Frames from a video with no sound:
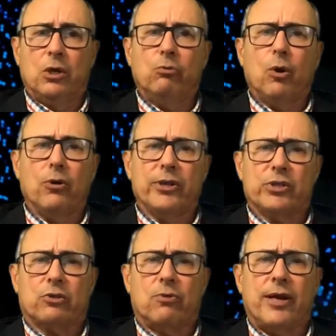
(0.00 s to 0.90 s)
While it's
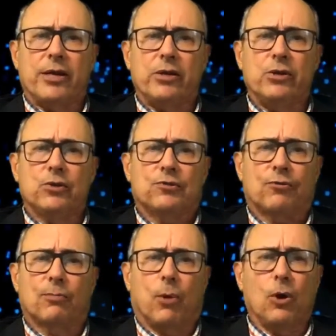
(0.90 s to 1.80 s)
great news for
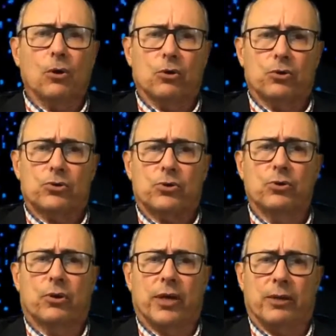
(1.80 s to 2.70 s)
borrowers who
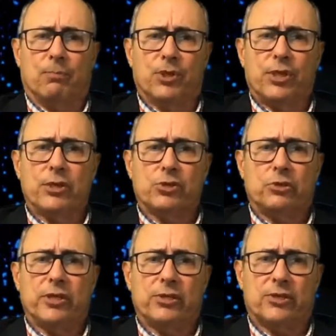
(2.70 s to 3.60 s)
can
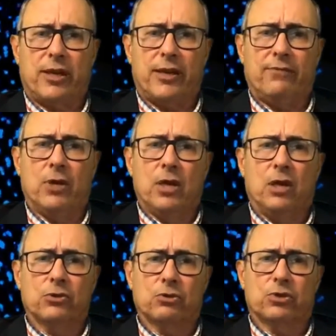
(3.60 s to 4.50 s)
potentially save
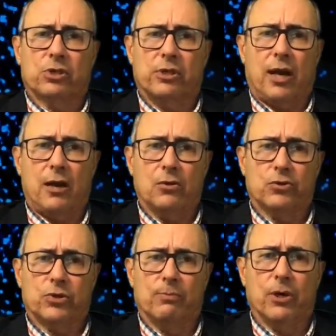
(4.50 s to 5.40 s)
hundreds of
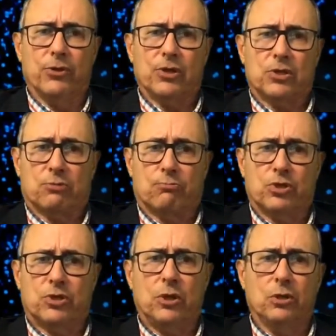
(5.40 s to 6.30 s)
dollars a month as a
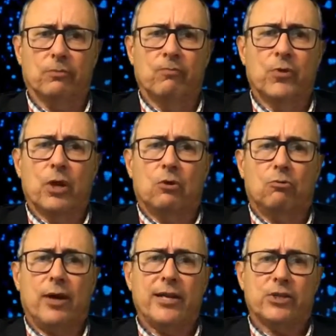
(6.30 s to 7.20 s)
result,
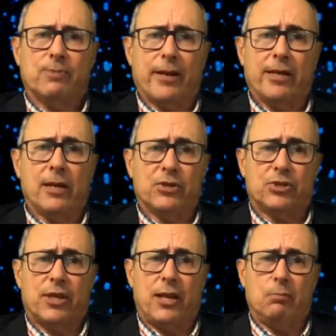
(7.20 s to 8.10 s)
rates may not
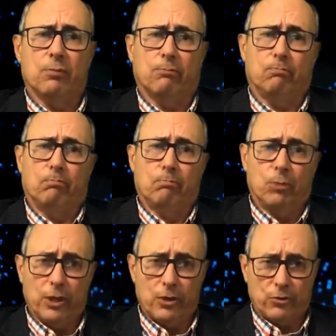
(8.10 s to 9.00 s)
stay
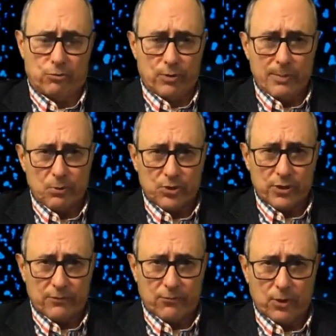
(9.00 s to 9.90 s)
below
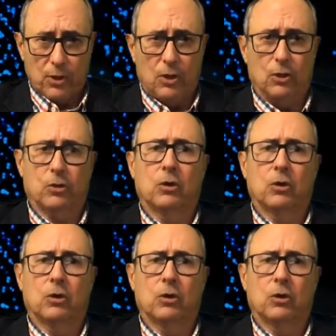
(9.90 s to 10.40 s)
3% for long.